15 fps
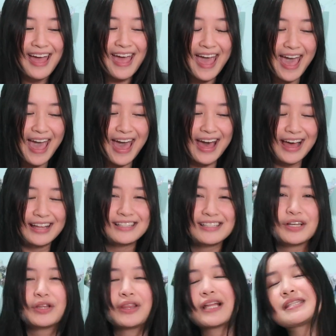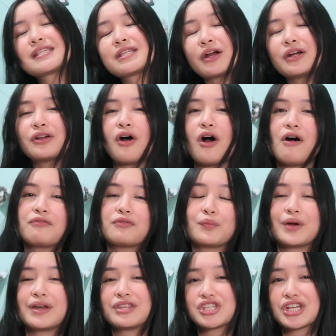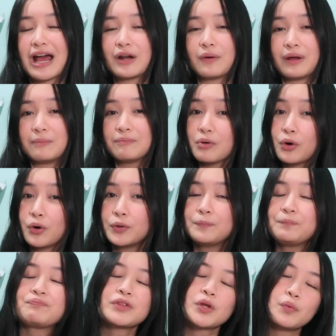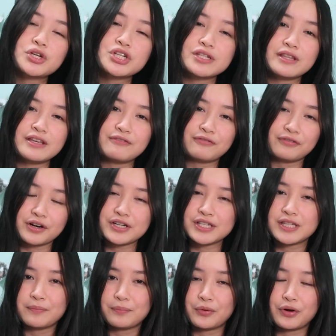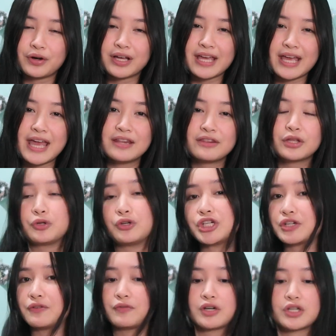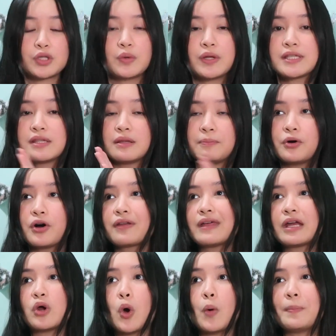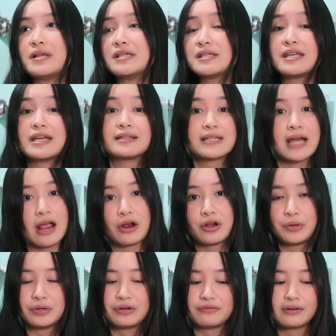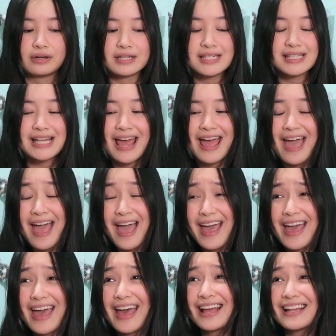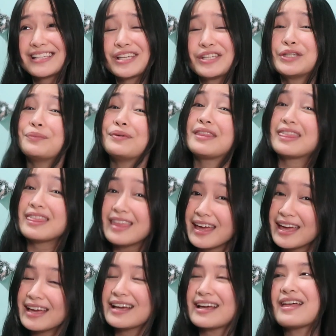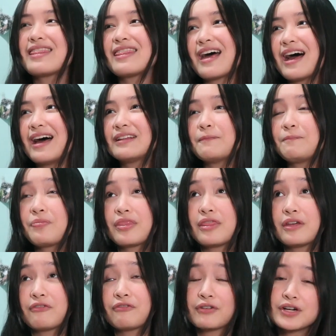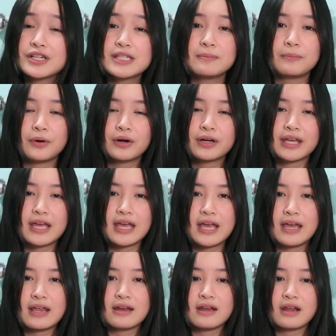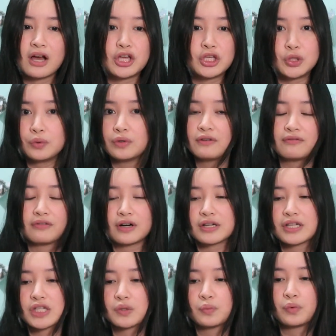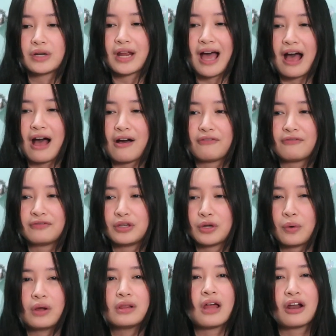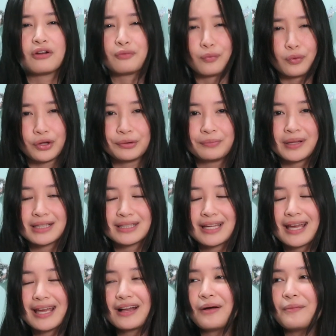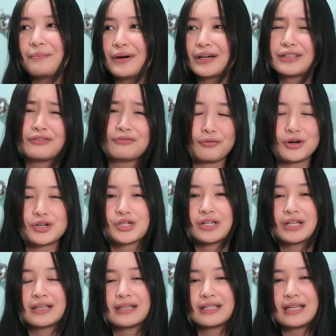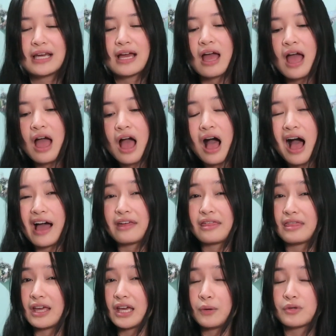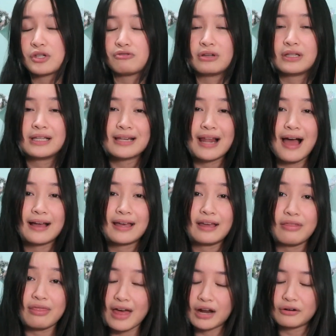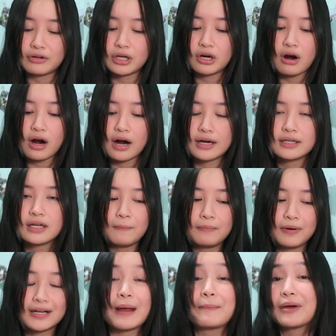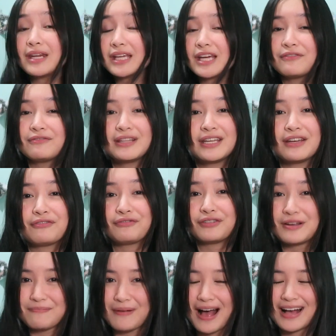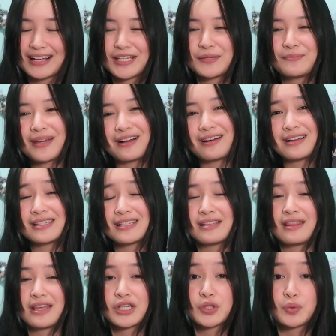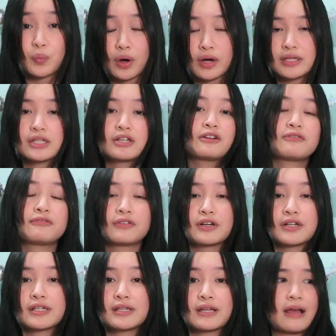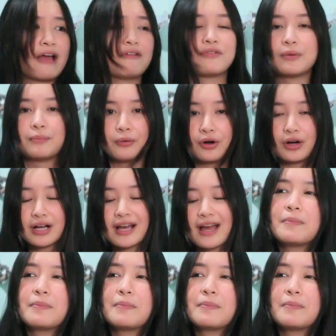And let's start off with Shadow and Bone, which is the first book in the Grishaverse. So it's the book that opens the entire universe. And you would think that the first book in a universe would have, you know, a lot of world building, but unfortunately, I think it was really lacking in that regard. But I'm gonna give Leigh a free pass because this was her first ever book.